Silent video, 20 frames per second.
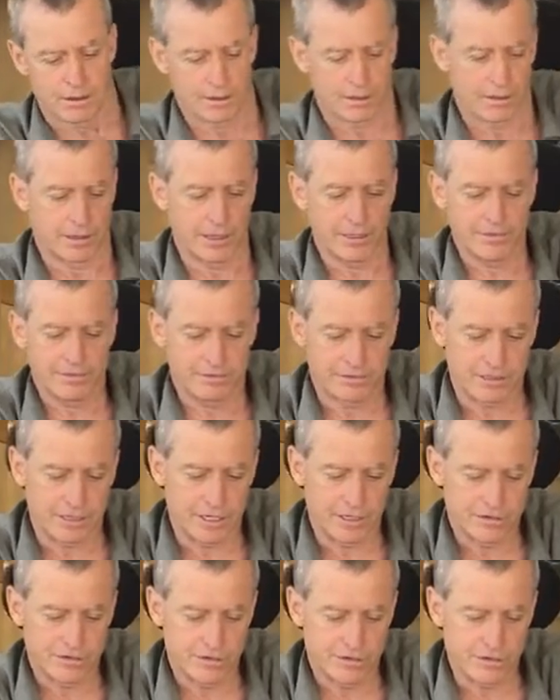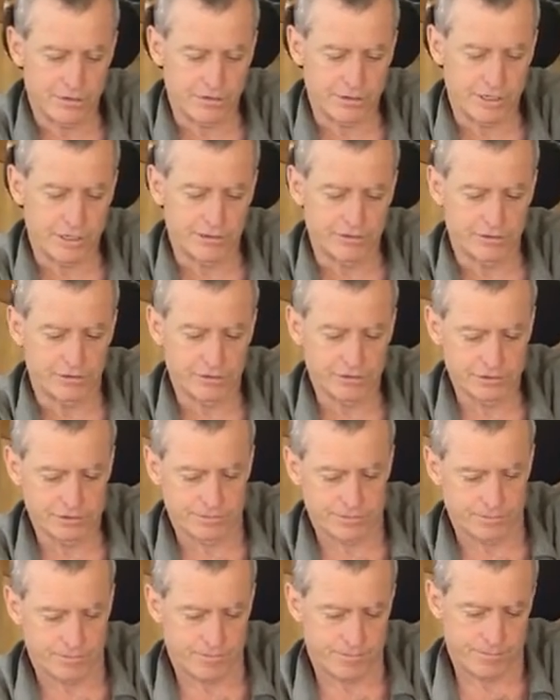Okay, that's the kitchen utensils.
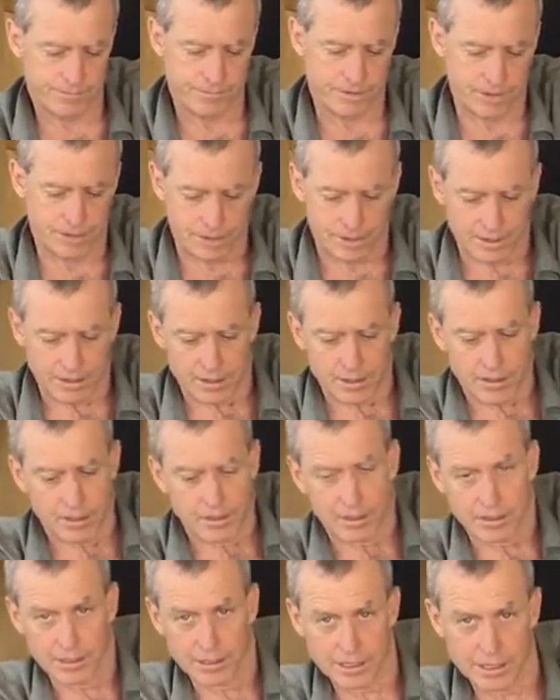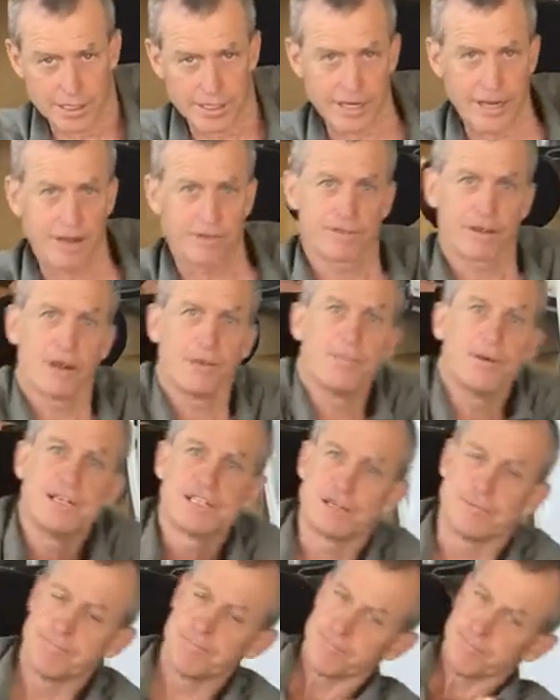Now I've got a
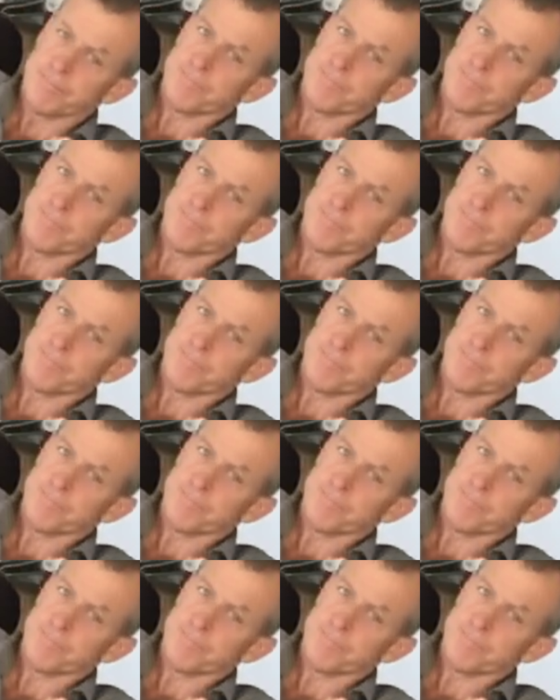bunch of